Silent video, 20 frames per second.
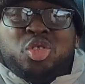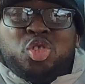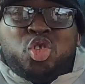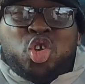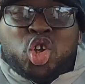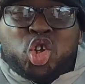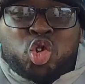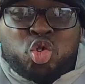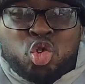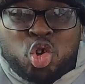
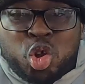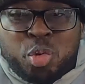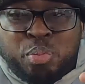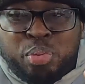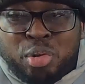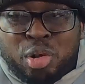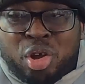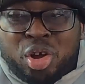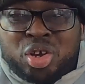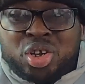Those
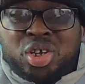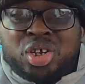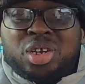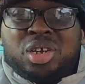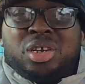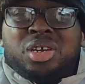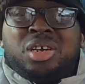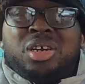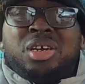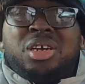
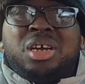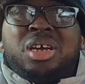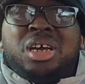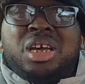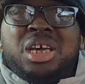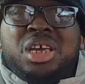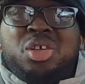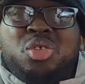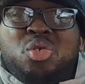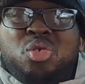roadblocks,
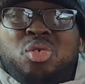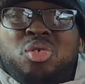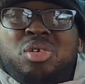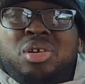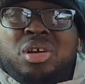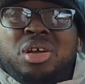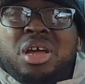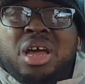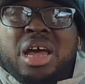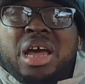you know,
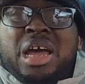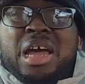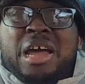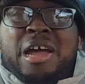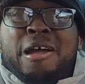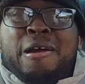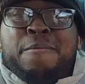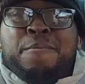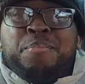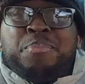
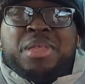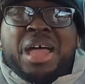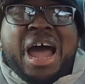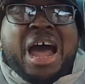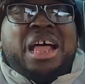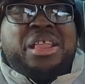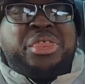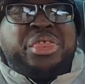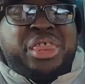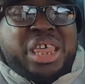um,
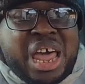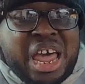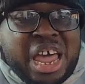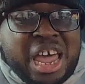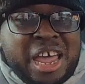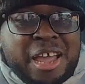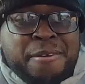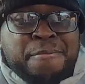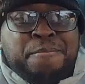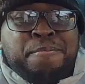are
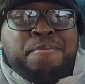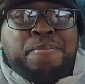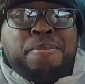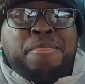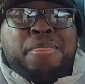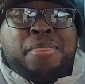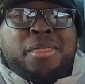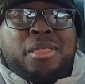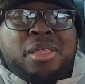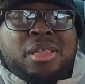there,
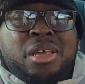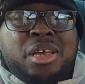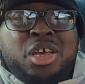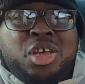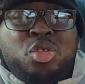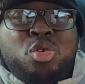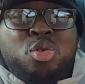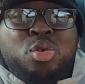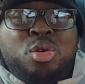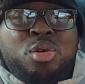
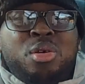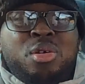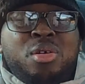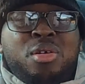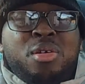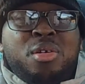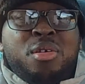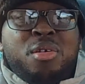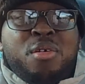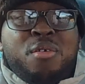you know,
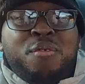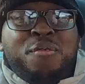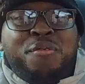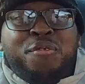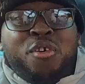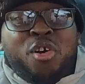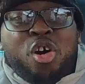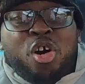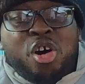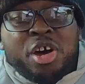
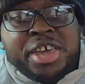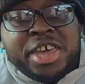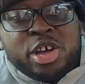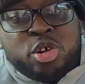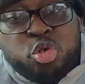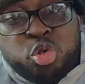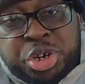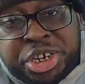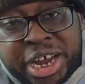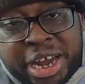for
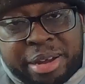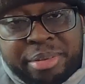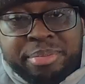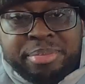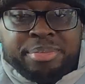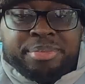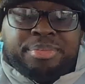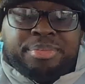a guje.